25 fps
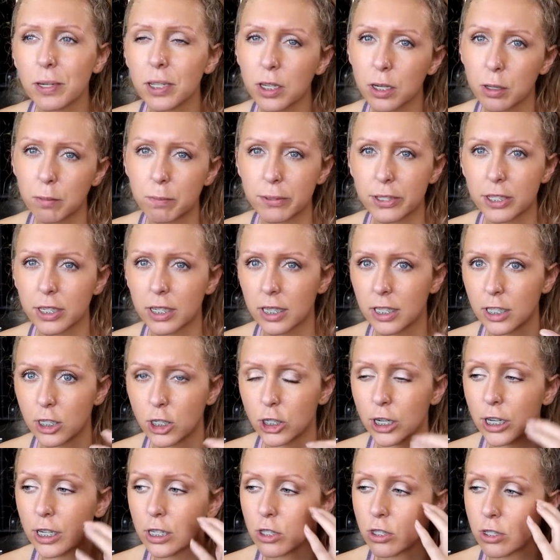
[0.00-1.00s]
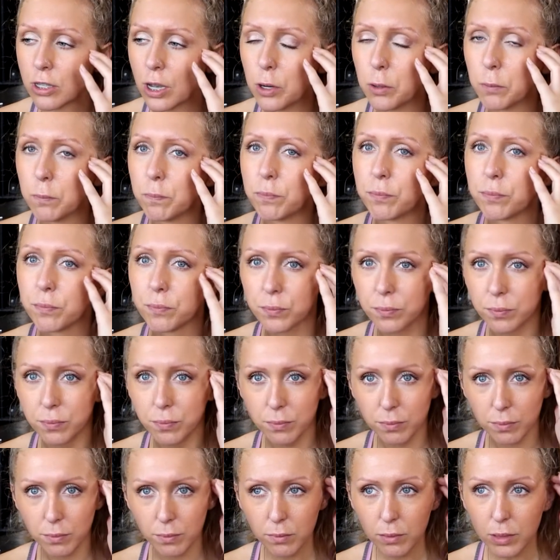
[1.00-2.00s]
it comes to clenching. So
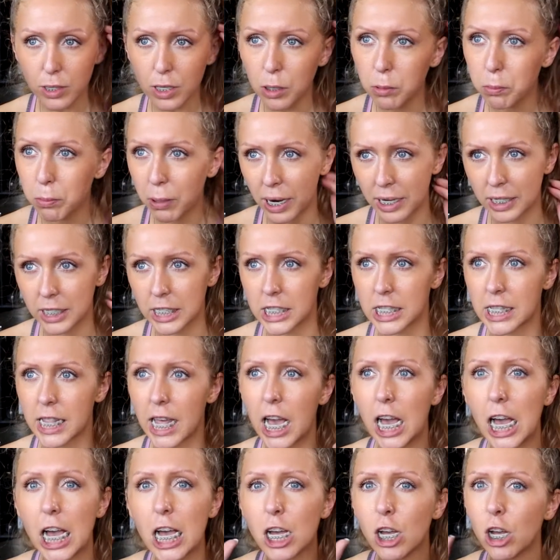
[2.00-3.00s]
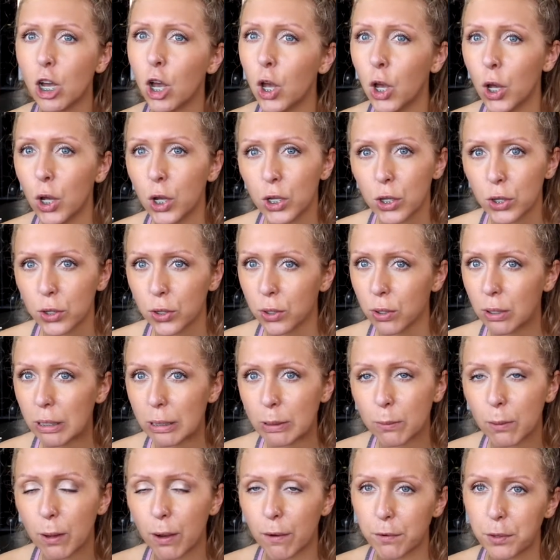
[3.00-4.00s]
practice that.
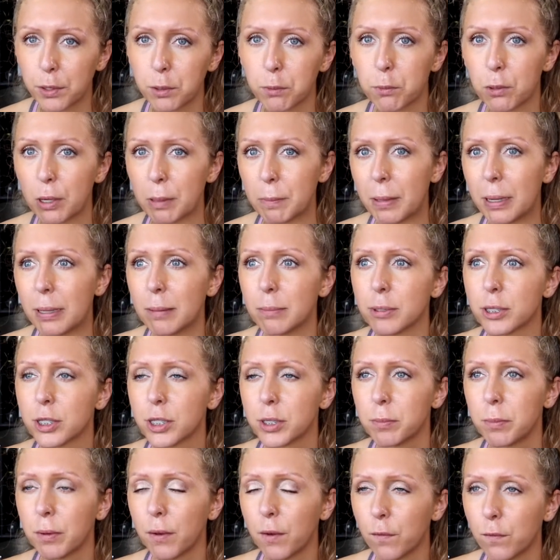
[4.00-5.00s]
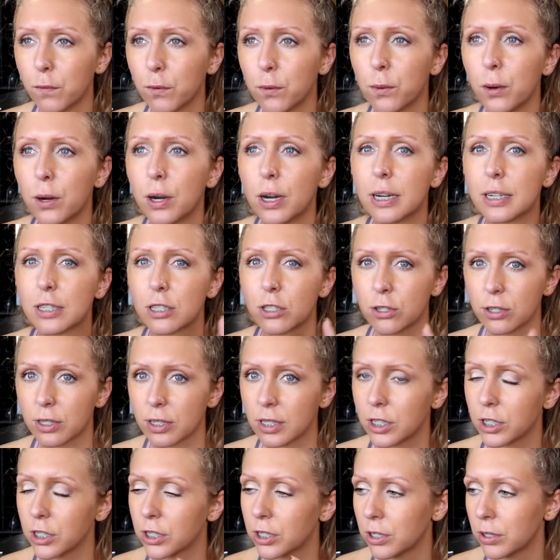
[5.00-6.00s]
Do a few warm-ups before
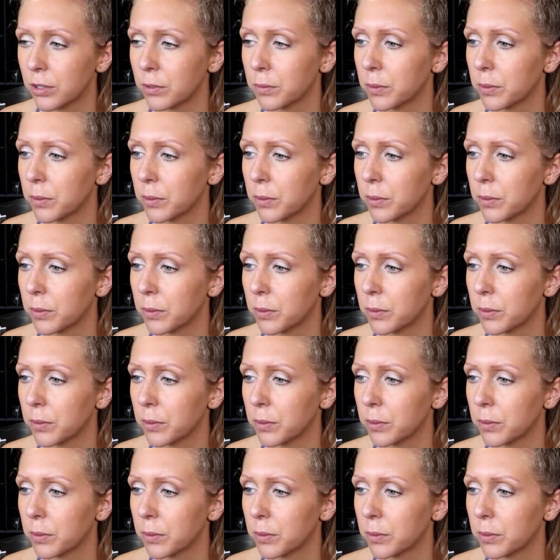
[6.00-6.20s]
starting your glute